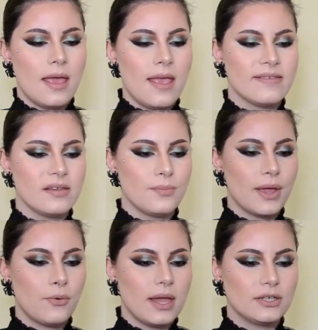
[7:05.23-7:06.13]
Answer my
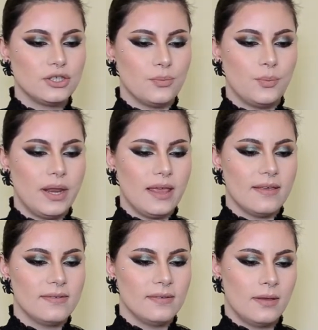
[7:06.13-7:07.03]
question,
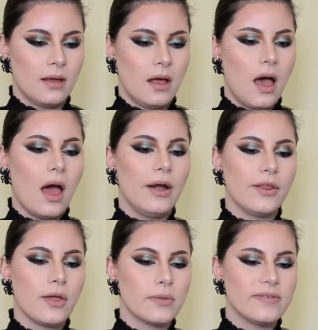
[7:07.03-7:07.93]
please.
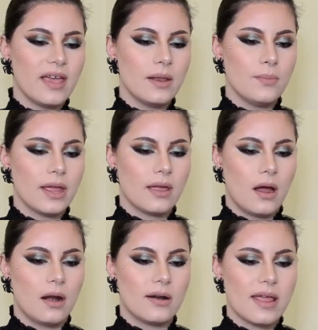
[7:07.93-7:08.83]
Are you outside my
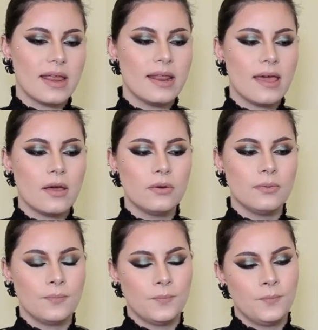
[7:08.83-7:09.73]
car right now?